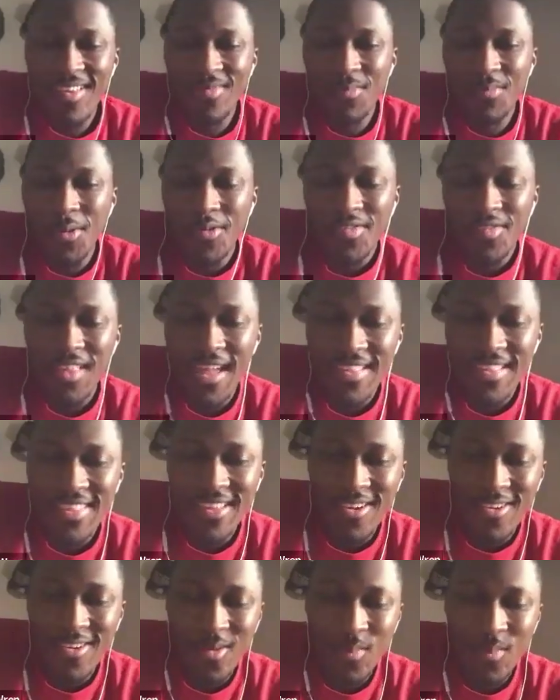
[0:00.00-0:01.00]
most likely
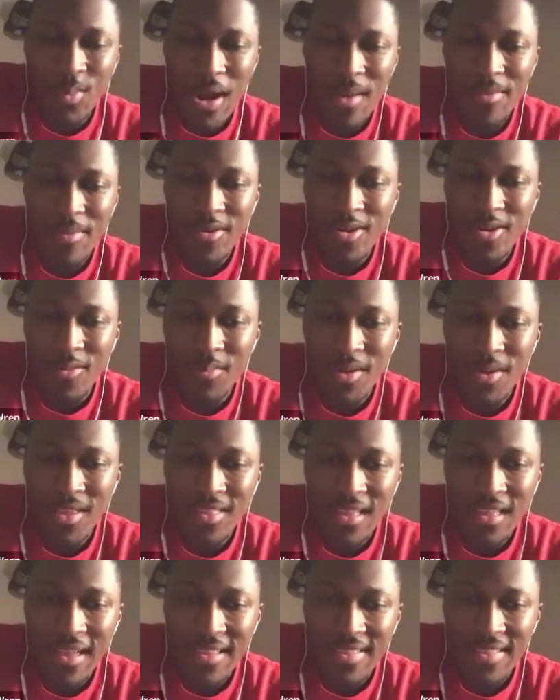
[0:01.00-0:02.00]
probably gonna be
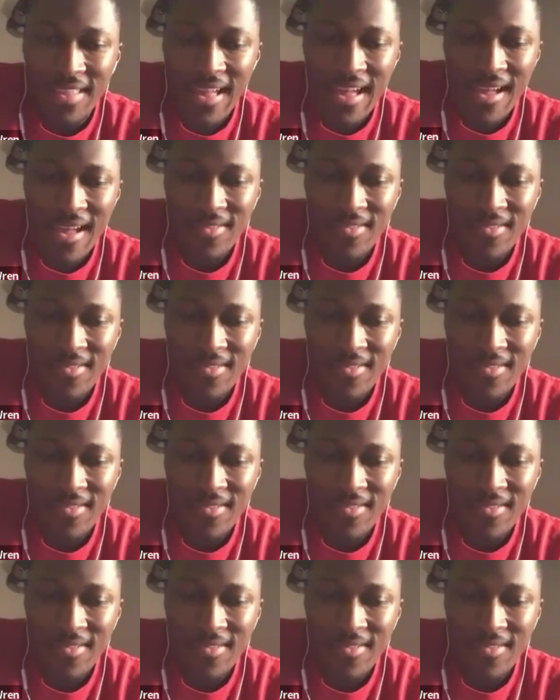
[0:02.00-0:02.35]
like that.